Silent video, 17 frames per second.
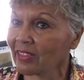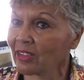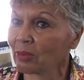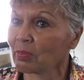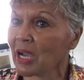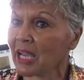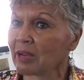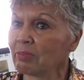There
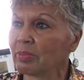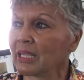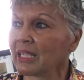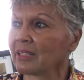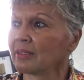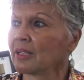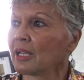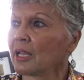might have
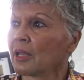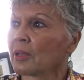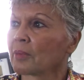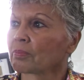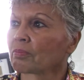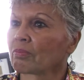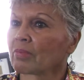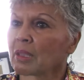been
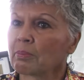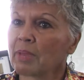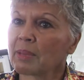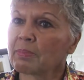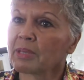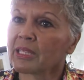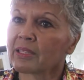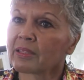
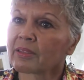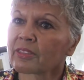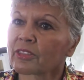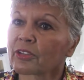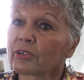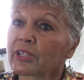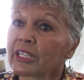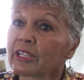maybe
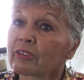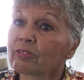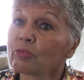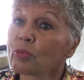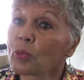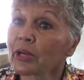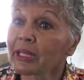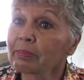30 or
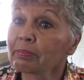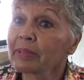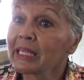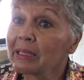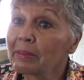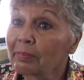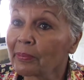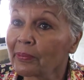40
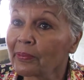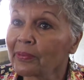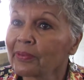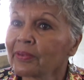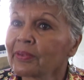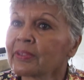people